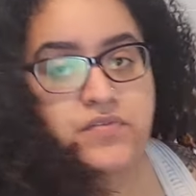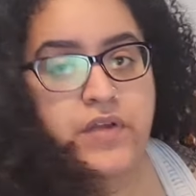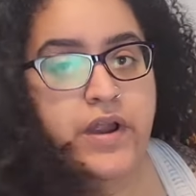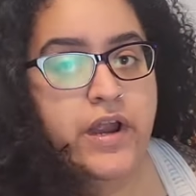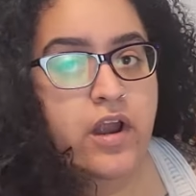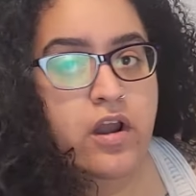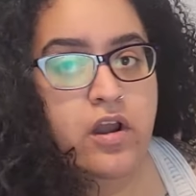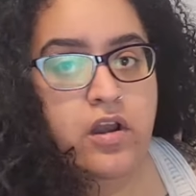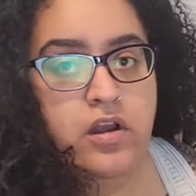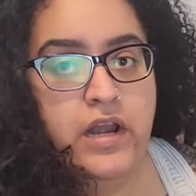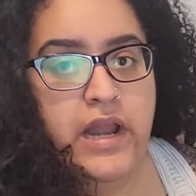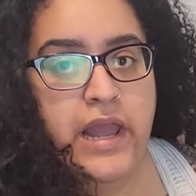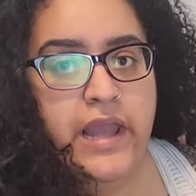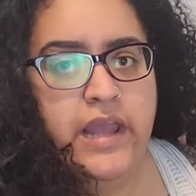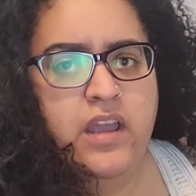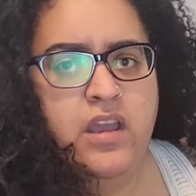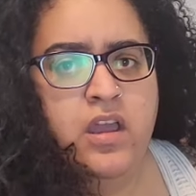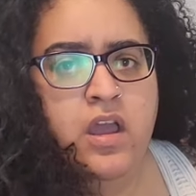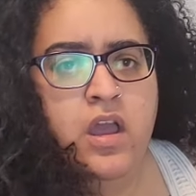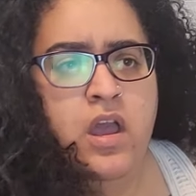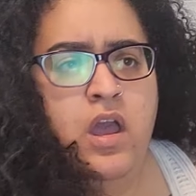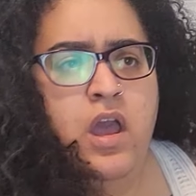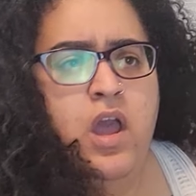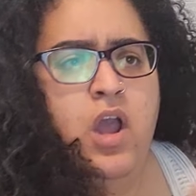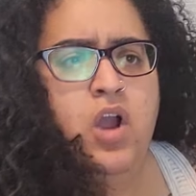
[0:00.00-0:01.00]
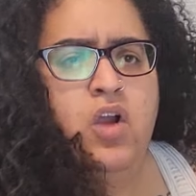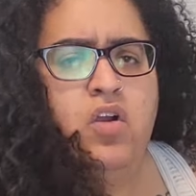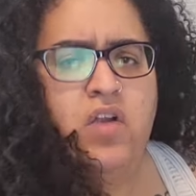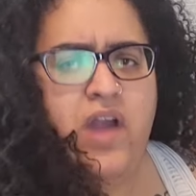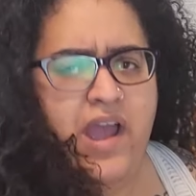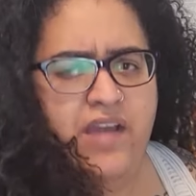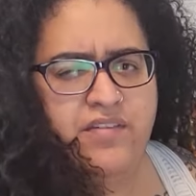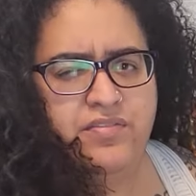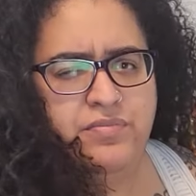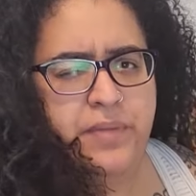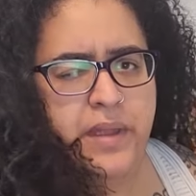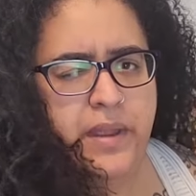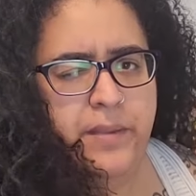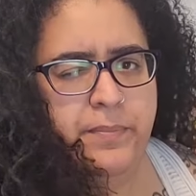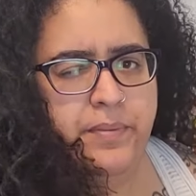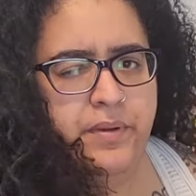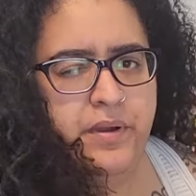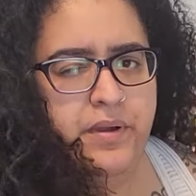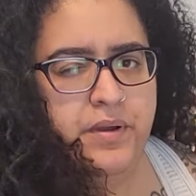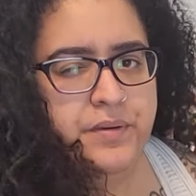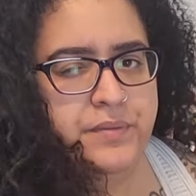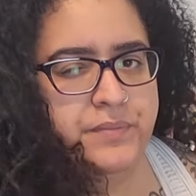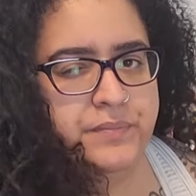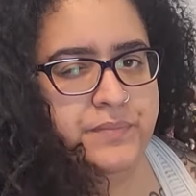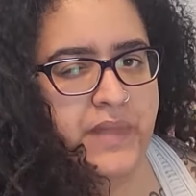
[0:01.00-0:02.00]
regular like kraft
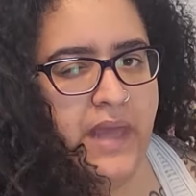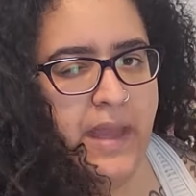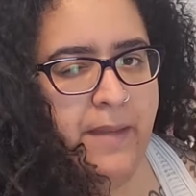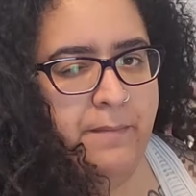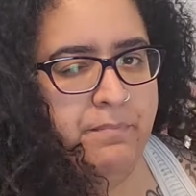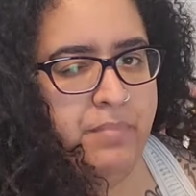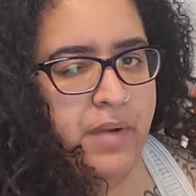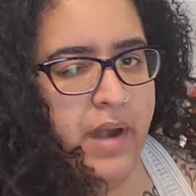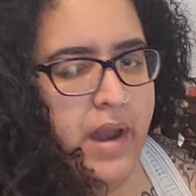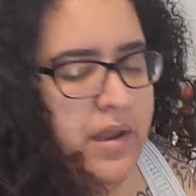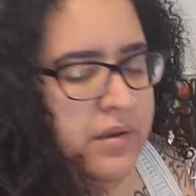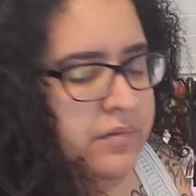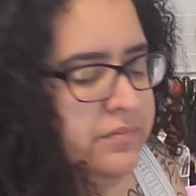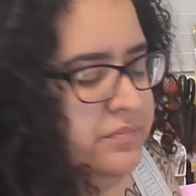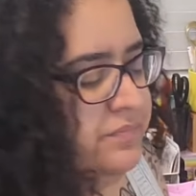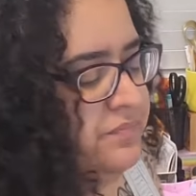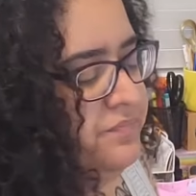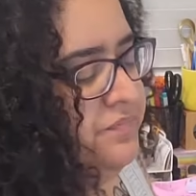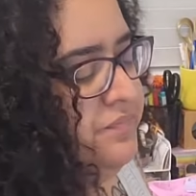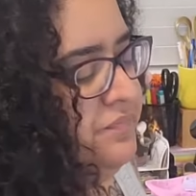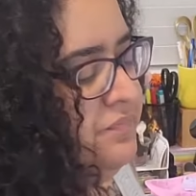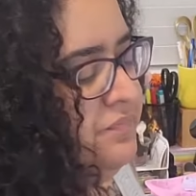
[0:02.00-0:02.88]
paper, that brown.